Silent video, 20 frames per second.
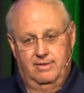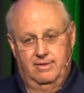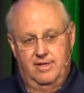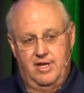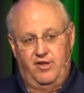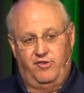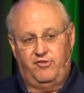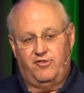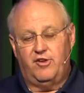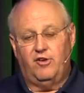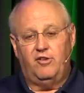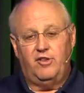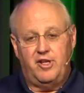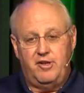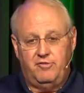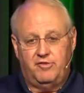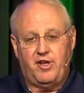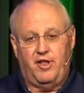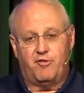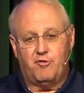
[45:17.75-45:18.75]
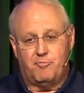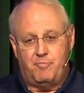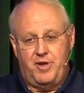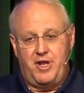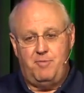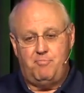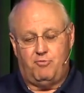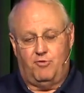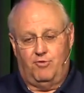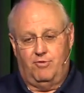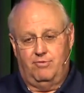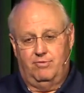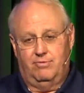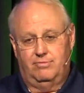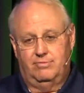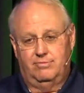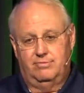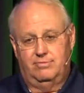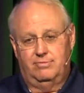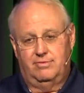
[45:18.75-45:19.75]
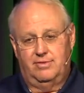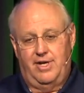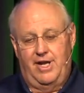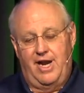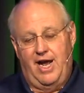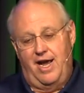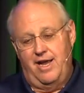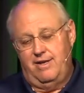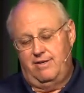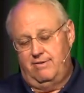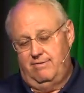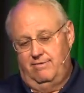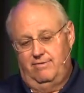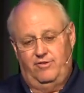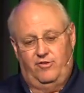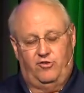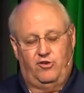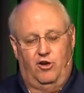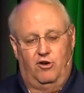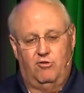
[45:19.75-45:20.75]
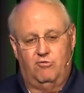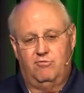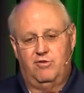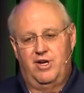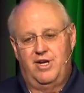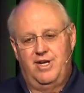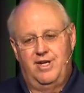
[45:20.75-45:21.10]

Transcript: It still leaves other people. And I, so